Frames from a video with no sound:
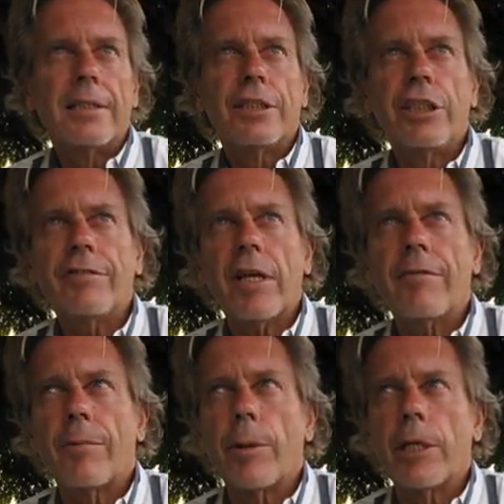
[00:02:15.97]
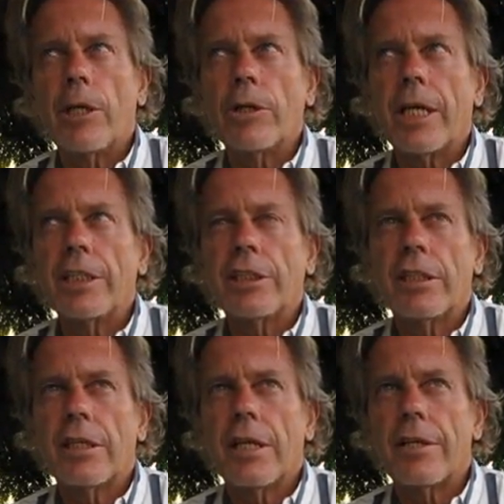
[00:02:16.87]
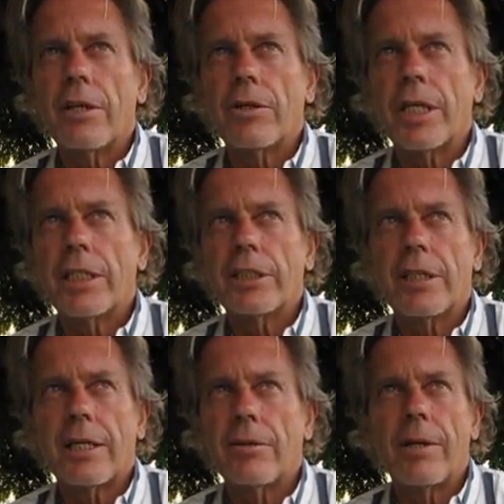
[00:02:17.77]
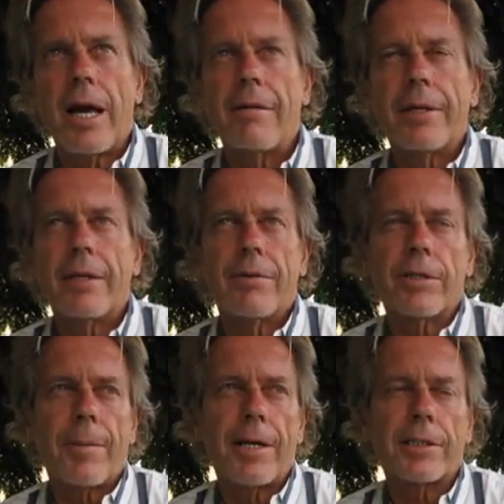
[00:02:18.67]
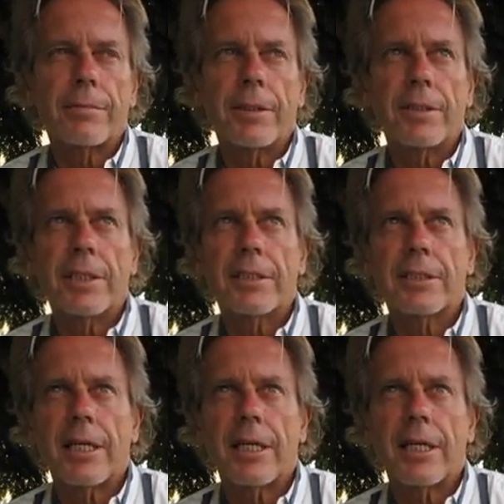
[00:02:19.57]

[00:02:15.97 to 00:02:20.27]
shifting from one location to another location, I don't have any responsibilities,